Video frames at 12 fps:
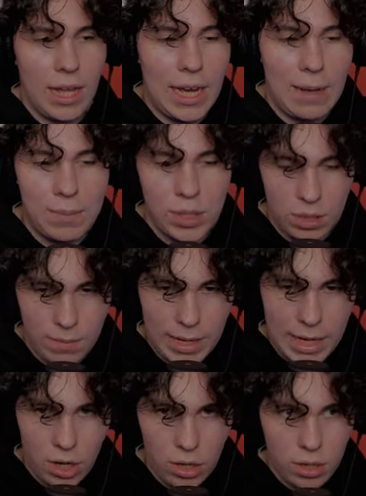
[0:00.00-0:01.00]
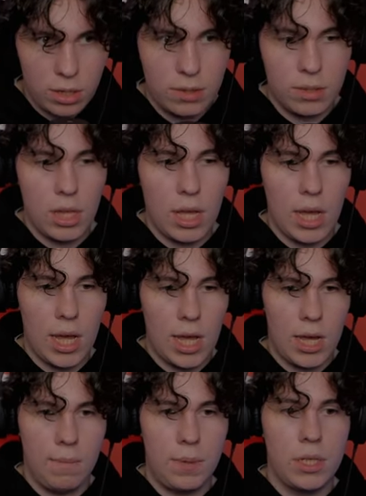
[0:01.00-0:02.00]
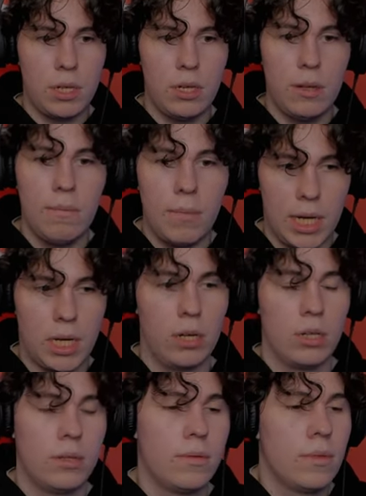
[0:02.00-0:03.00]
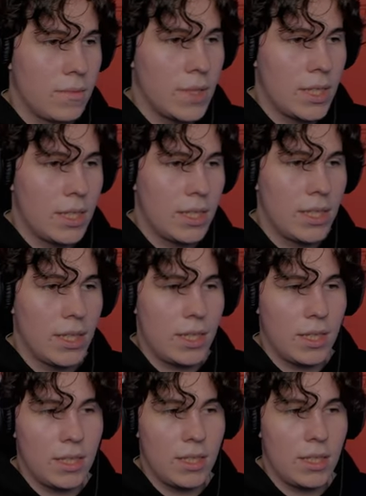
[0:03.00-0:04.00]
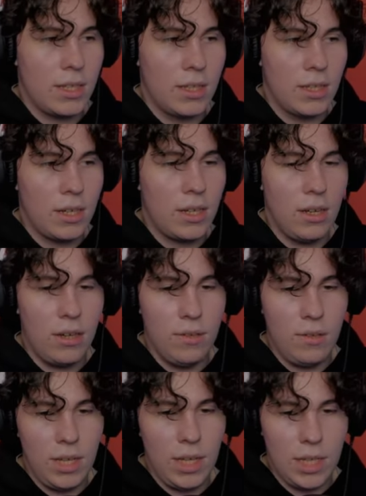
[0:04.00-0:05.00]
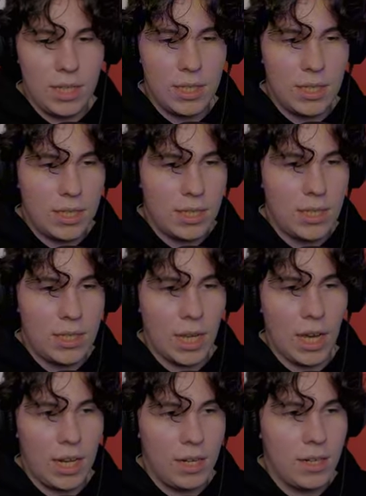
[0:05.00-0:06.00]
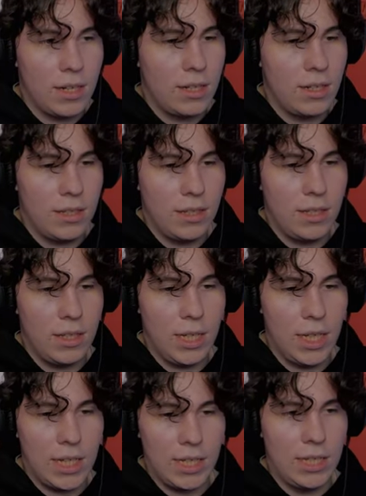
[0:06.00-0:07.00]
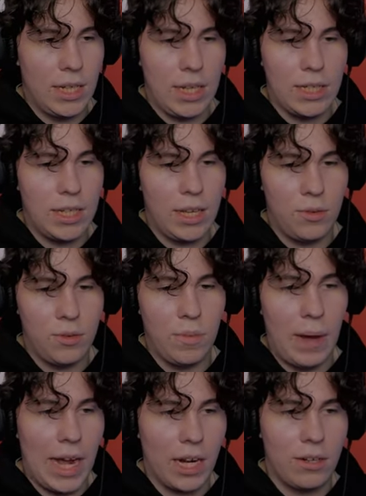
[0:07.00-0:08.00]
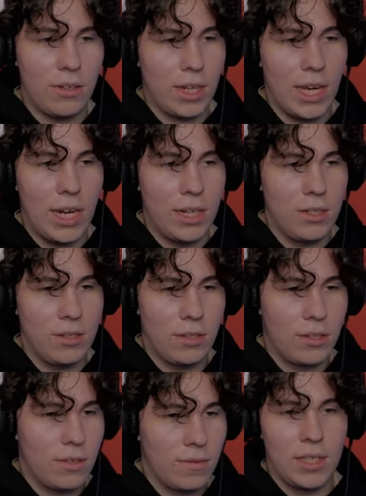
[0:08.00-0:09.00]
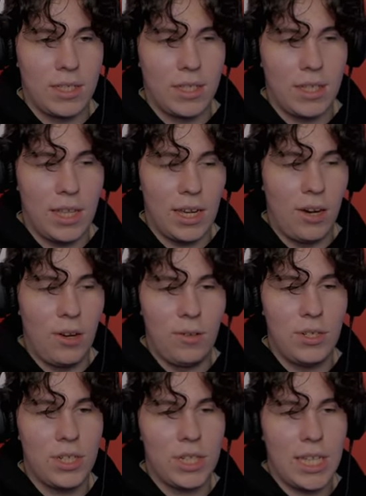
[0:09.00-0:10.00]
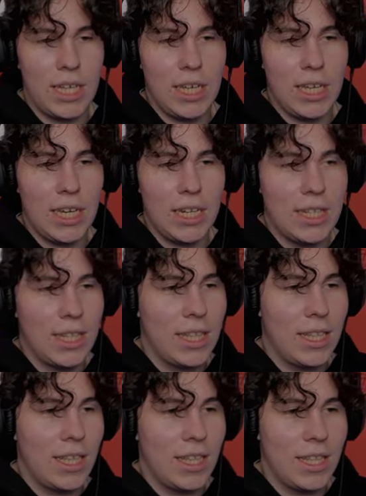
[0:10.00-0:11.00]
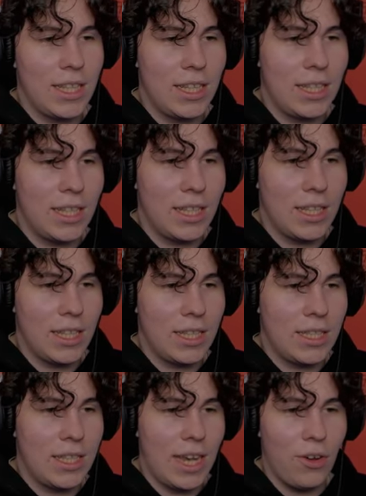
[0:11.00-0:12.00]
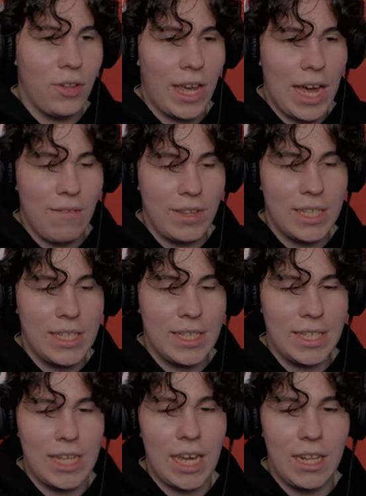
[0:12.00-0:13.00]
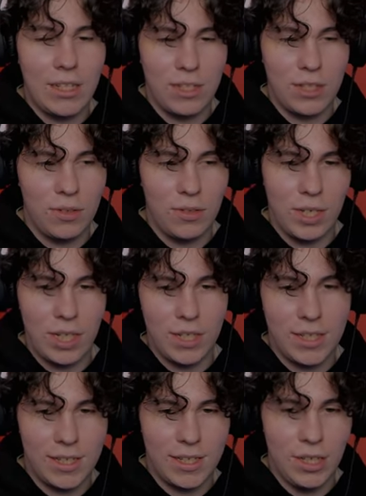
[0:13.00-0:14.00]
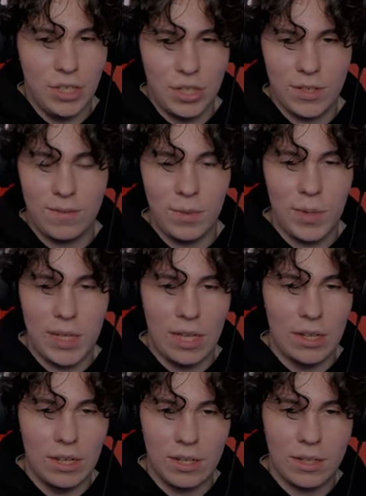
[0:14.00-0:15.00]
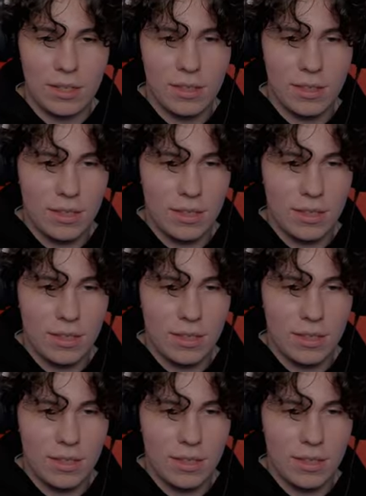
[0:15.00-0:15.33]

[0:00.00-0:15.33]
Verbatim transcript: Absolute banger. Absolute banger. Look at all the insanely detailed background characters that all just, like, you can tell they have insane stories just from the way they look.